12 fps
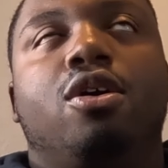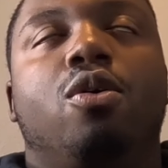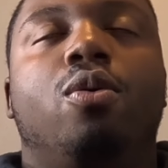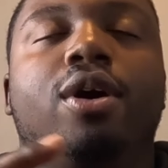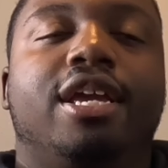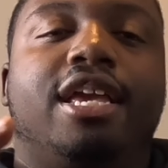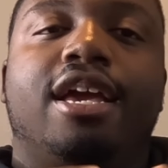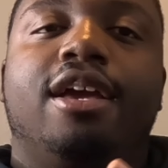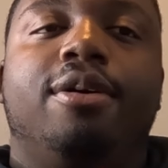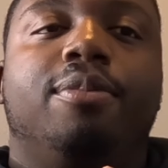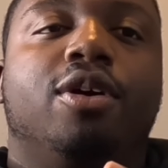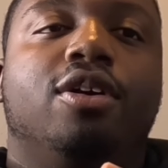One
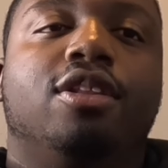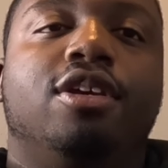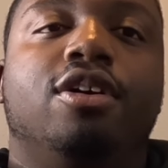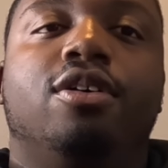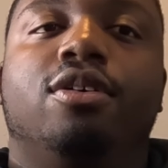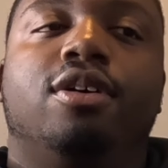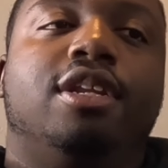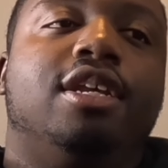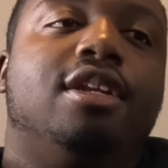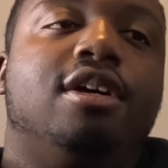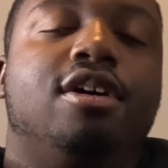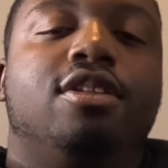came early on, and
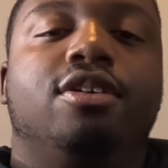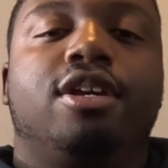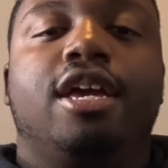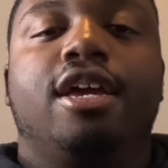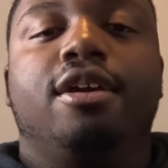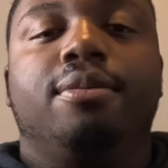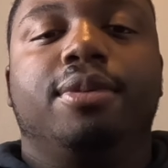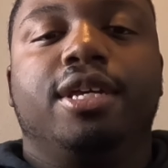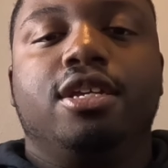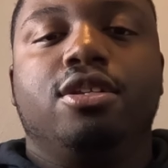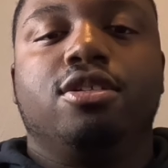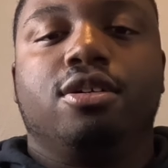then the other came, and
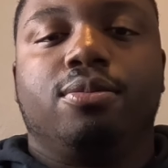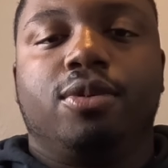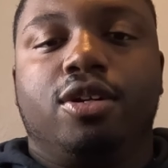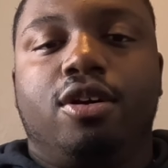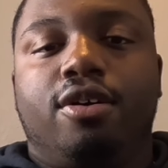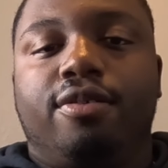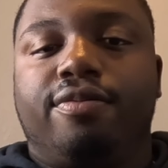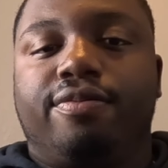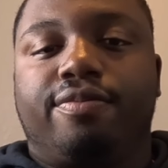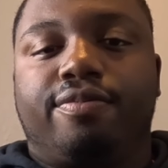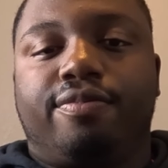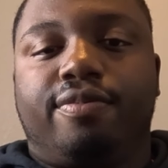he jumped it off.
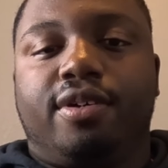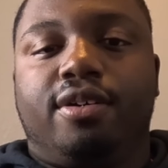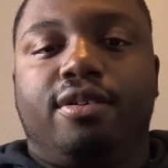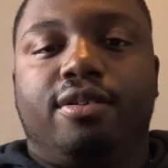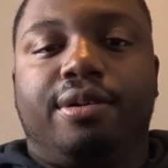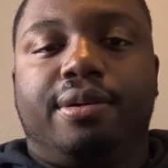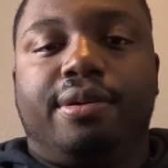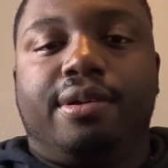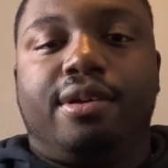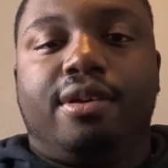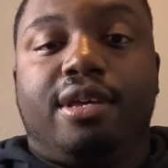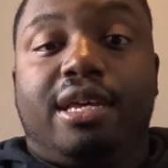Uh,
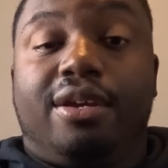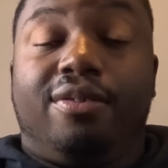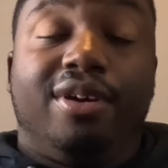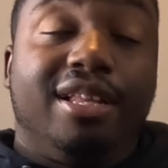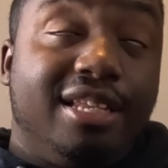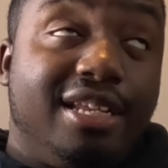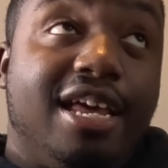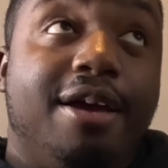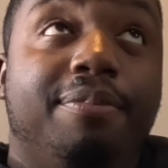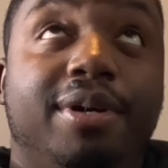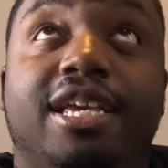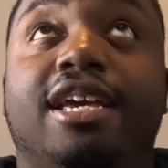really,
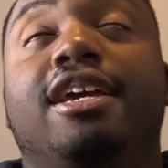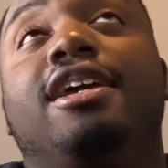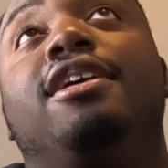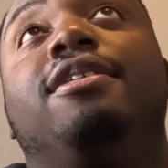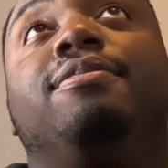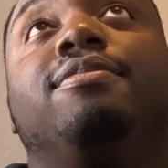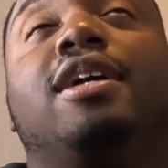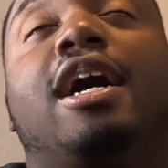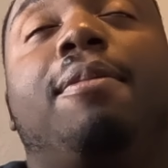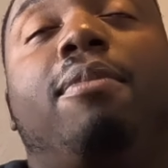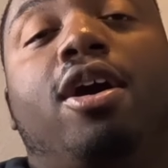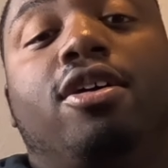that became
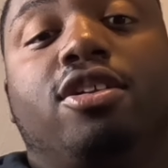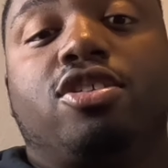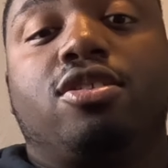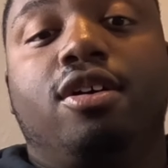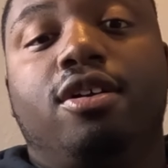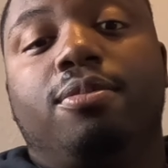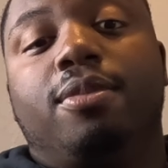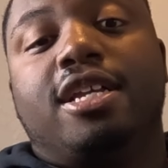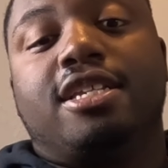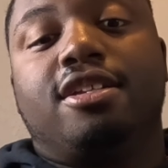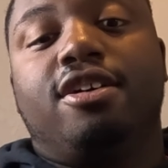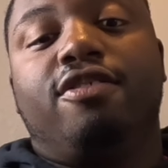I bought the starter
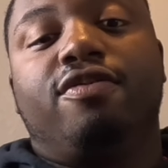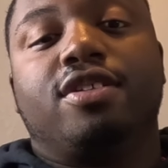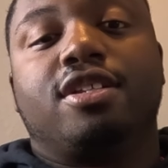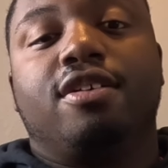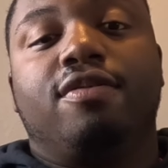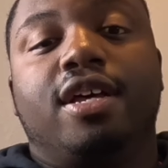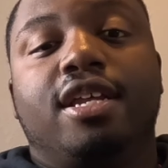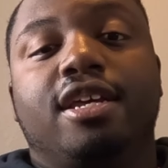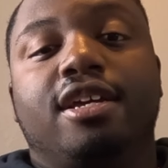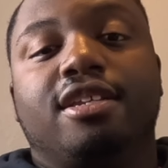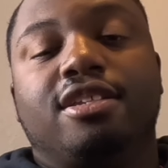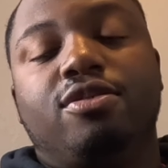myself and stuff like that
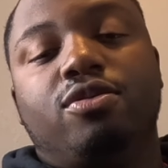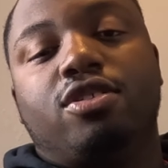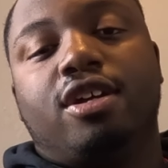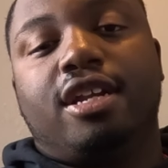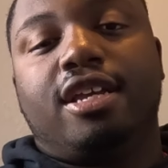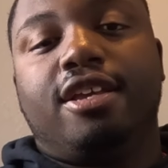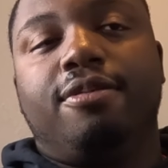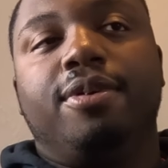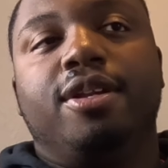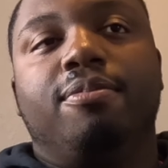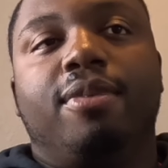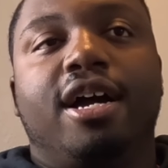because he was trying to get
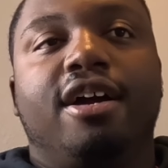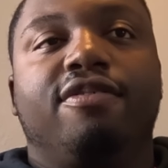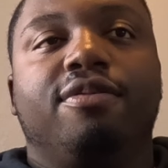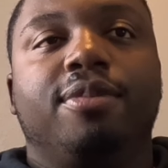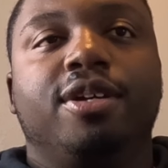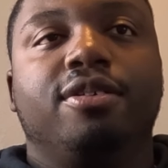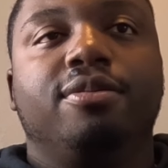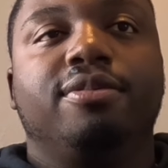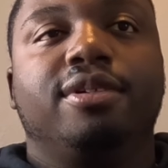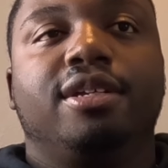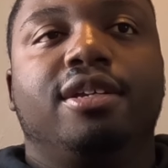me to buy it from him.